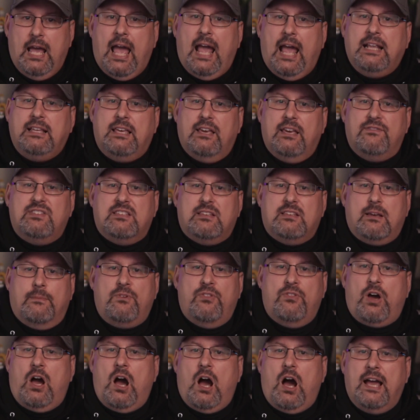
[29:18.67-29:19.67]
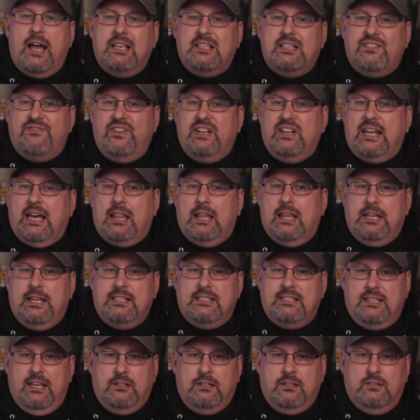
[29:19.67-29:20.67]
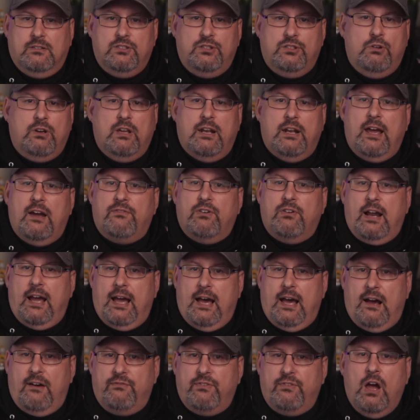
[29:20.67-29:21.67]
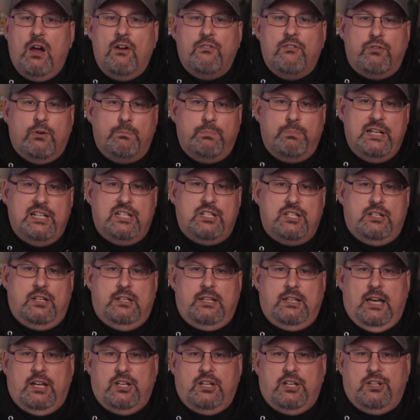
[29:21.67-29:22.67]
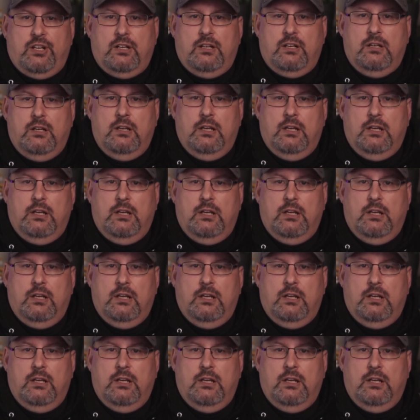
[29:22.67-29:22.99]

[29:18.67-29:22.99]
and give some of the highest fidelity signals you could ever have for breach detection.